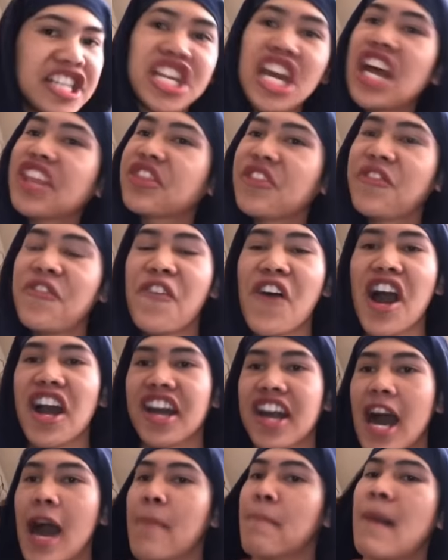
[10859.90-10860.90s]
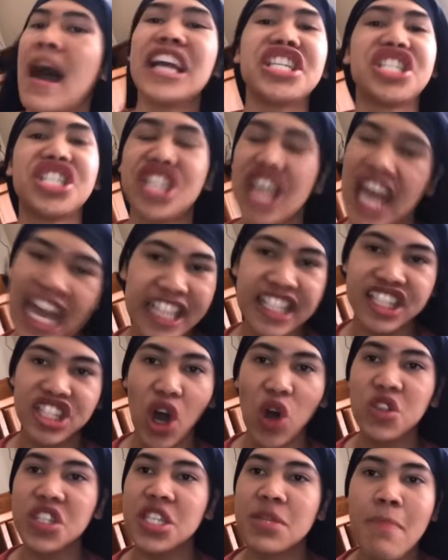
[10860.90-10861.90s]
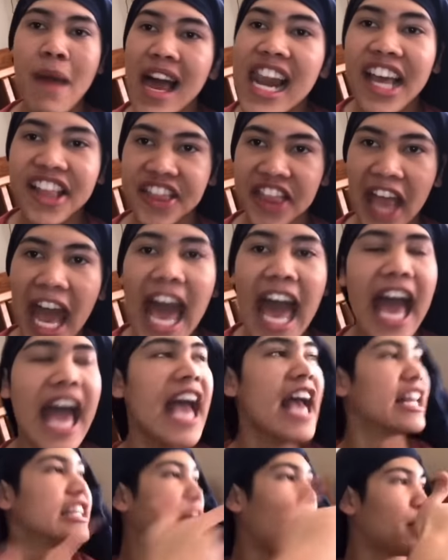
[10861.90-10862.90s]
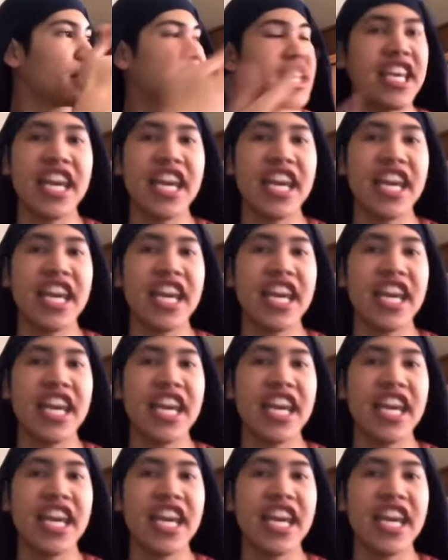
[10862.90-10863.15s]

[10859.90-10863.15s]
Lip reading: Shut the fuck up. My shit don't smell like that. That was